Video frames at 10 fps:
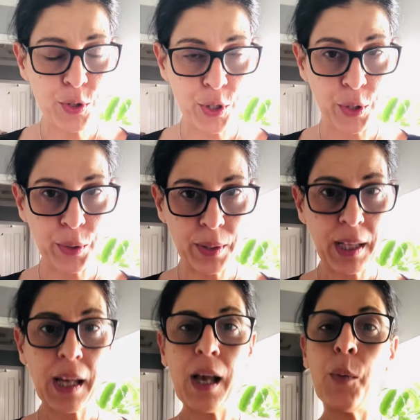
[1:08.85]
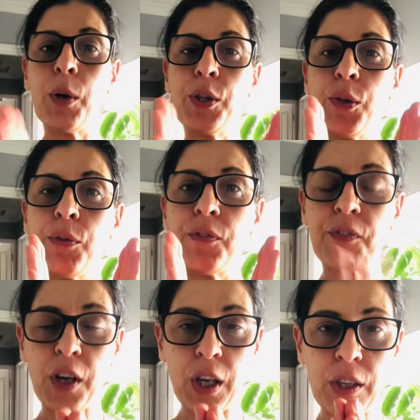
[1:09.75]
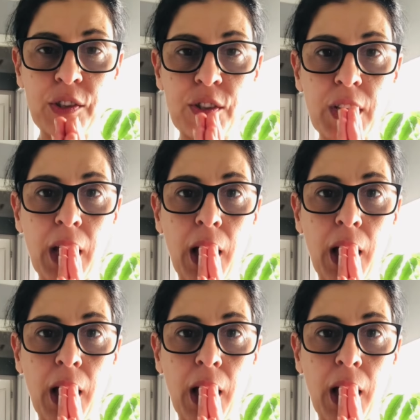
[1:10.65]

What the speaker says: do, when you first